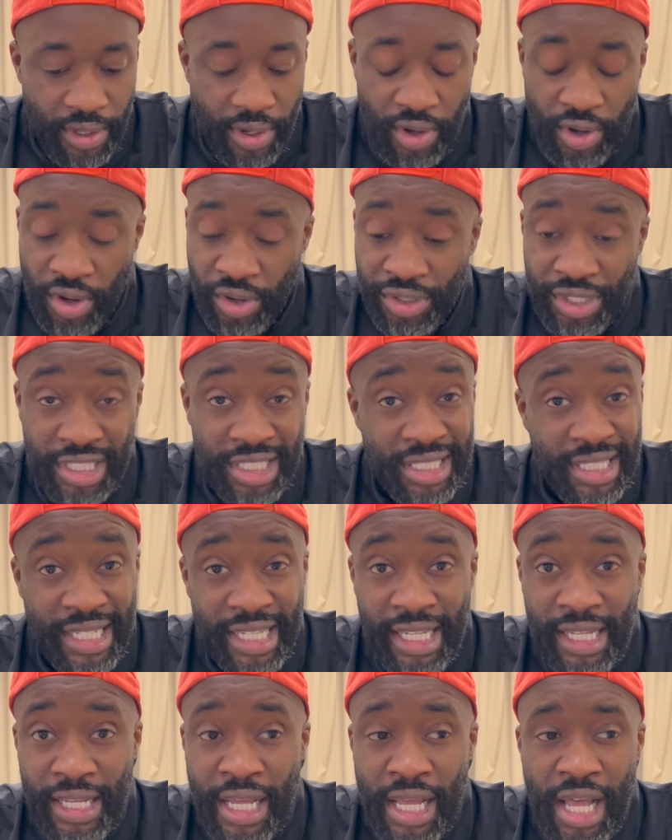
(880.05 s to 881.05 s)

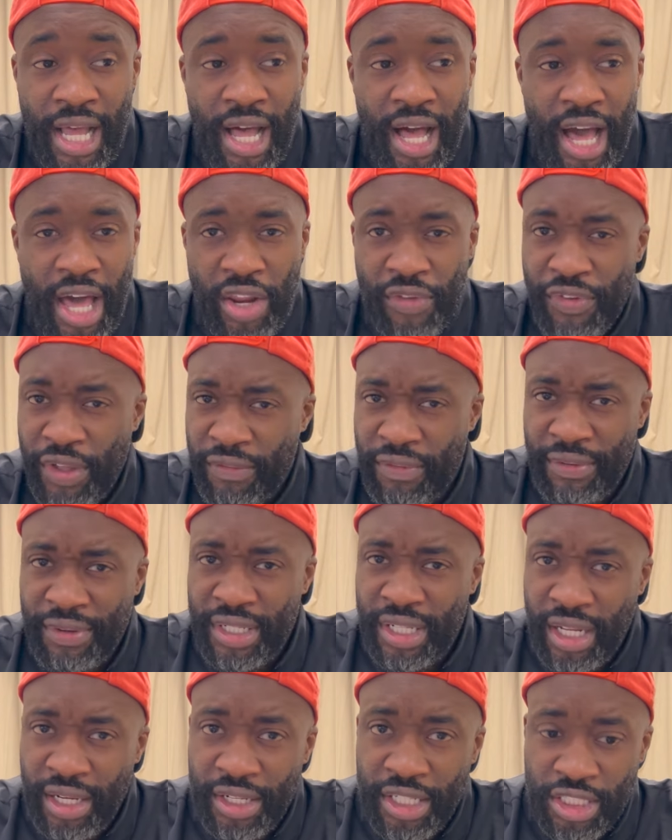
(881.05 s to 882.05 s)
Honestly, I don't think I've ever
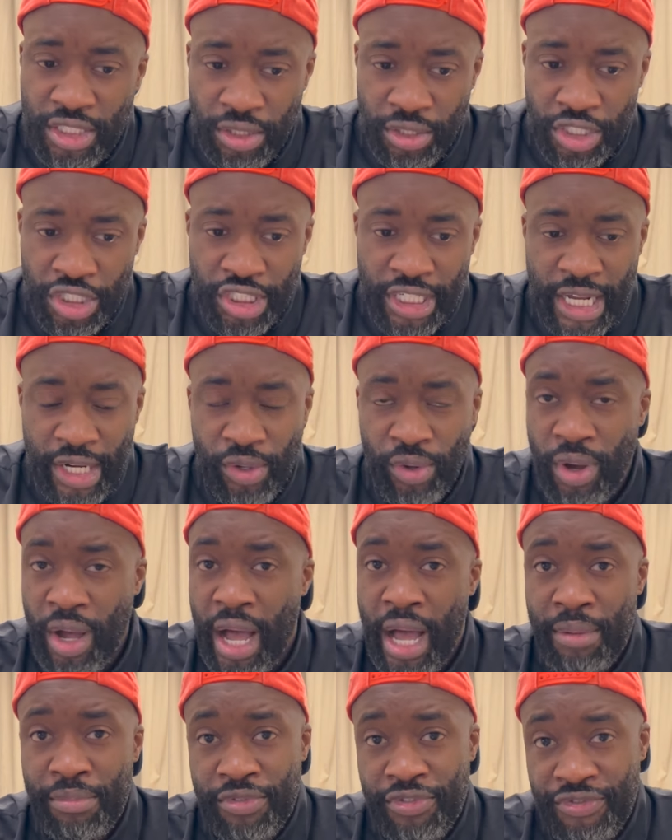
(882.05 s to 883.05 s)
done this on this channel.
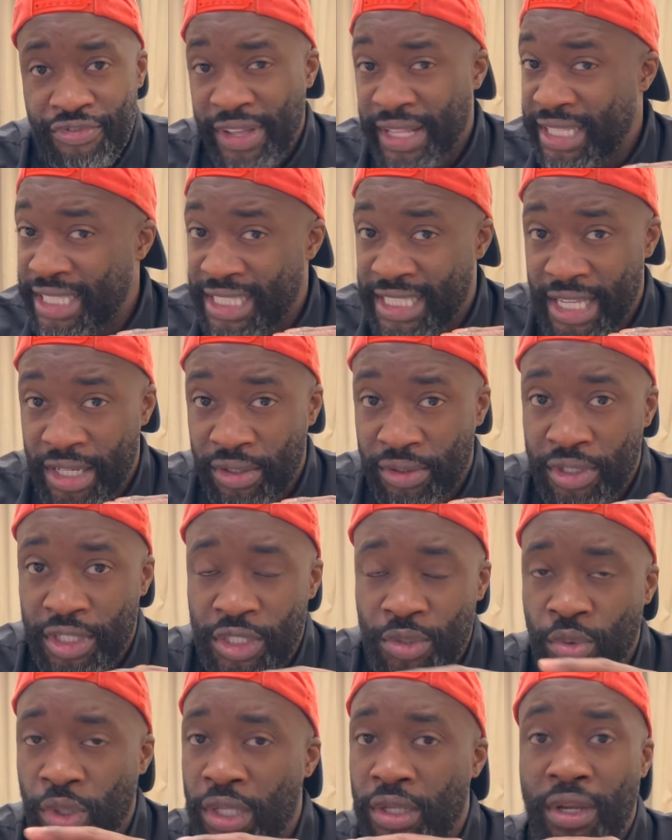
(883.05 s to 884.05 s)
I'm fencing on
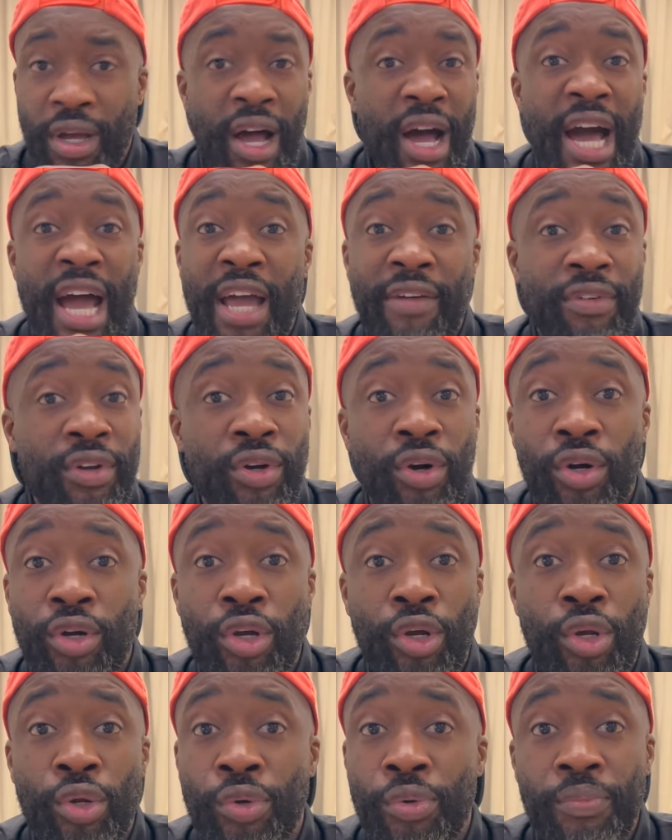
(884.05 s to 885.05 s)
this one. I haven't got
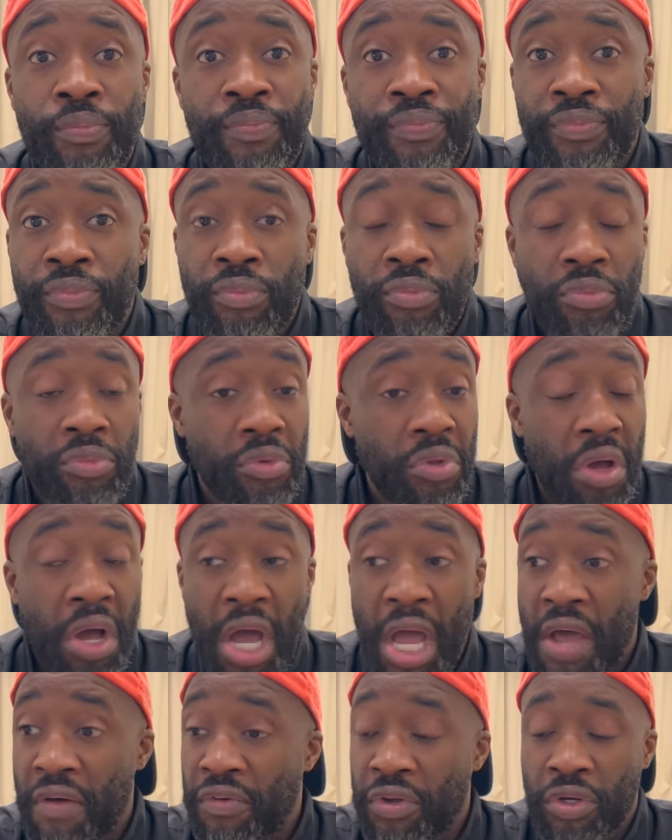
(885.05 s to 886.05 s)

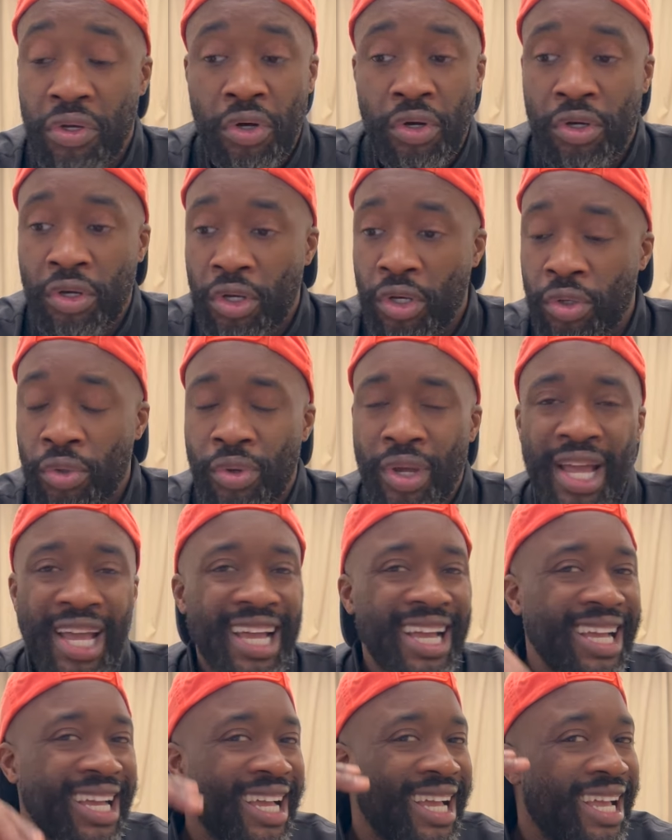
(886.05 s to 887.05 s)
a clue.
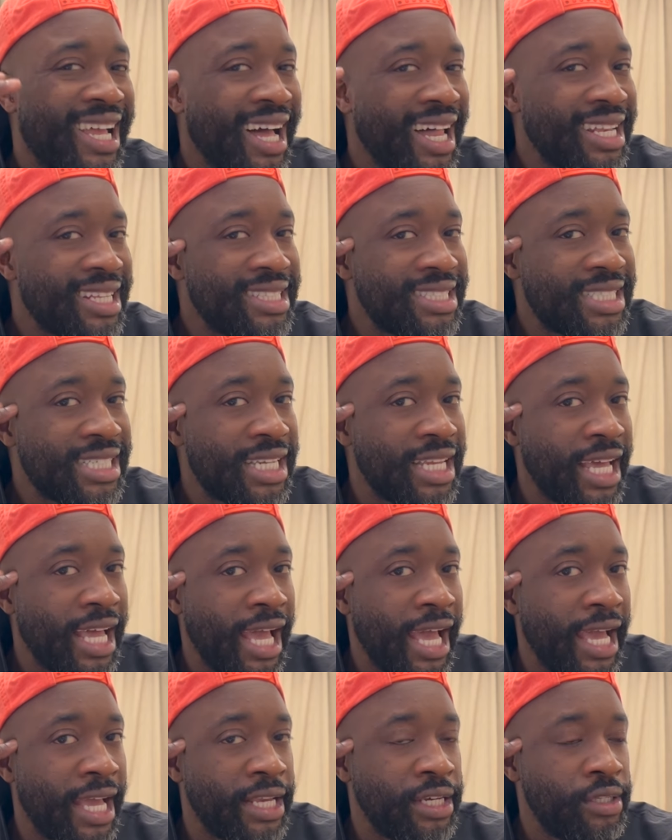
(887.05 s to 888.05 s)
Gun to the
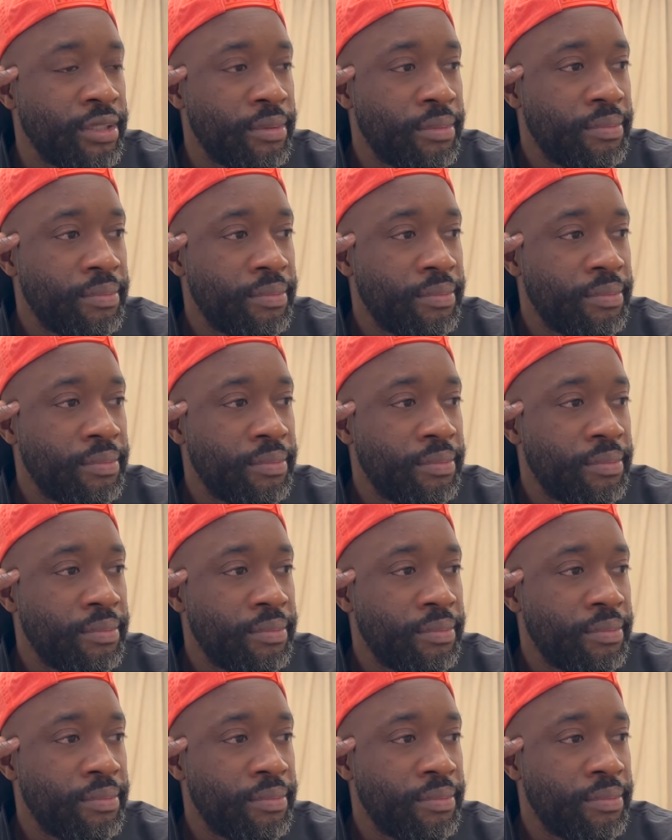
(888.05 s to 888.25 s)
head.